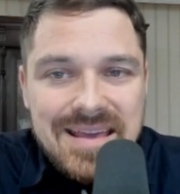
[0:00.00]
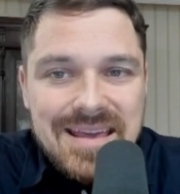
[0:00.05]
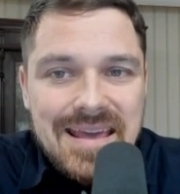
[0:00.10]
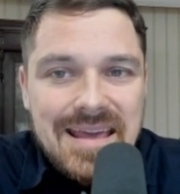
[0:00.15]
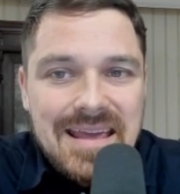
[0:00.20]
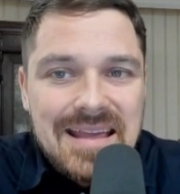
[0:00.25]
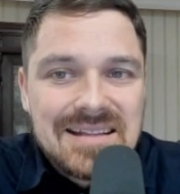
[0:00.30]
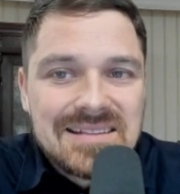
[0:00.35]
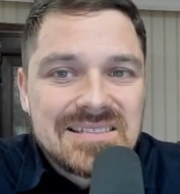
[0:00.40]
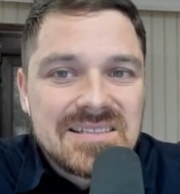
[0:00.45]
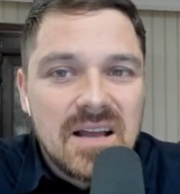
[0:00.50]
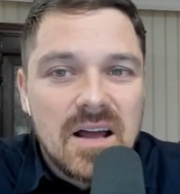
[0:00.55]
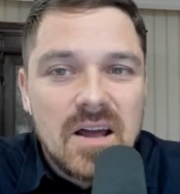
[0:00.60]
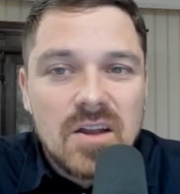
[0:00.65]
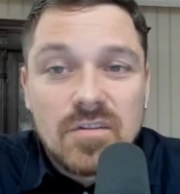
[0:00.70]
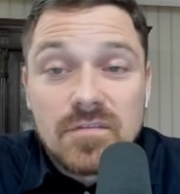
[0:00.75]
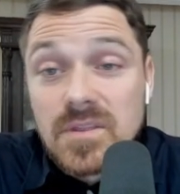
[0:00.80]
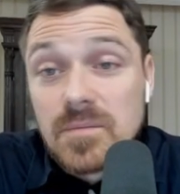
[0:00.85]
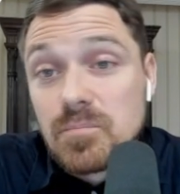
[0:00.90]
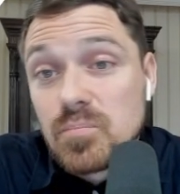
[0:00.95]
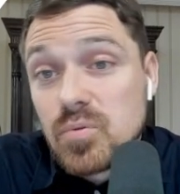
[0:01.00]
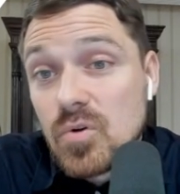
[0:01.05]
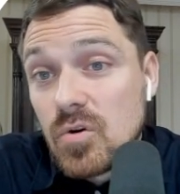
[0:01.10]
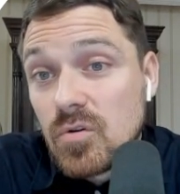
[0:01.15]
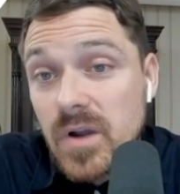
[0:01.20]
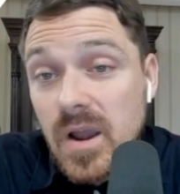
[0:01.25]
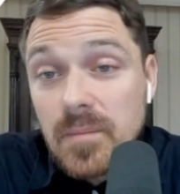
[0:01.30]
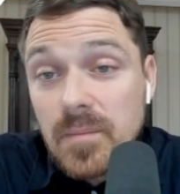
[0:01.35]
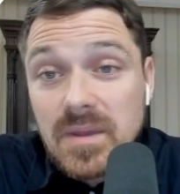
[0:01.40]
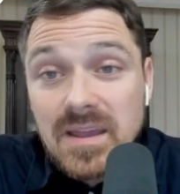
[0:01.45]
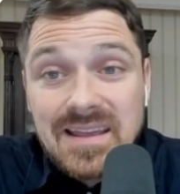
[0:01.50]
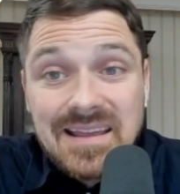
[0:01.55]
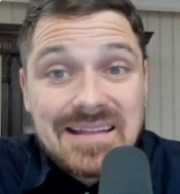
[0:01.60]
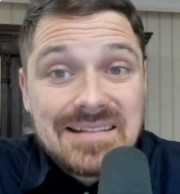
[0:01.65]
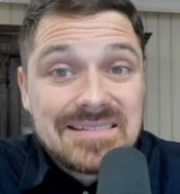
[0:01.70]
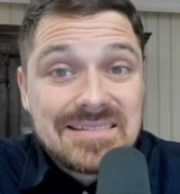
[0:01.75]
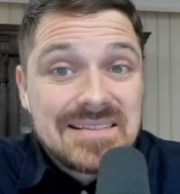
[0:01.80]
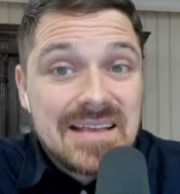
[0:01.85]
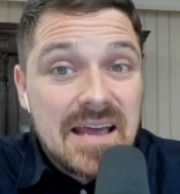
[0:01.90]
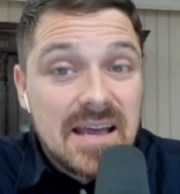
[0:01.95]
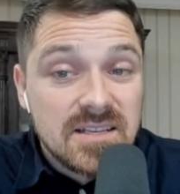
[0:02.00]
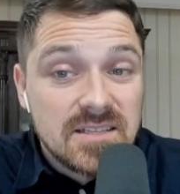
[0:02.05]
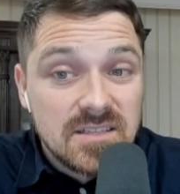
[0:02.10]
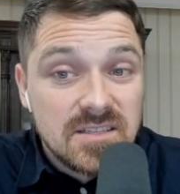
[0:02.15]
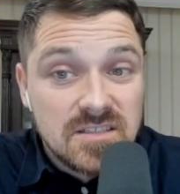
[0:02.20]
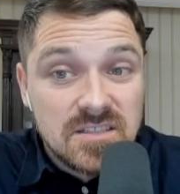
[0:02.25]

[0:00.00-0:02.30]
Inside of the programming and tech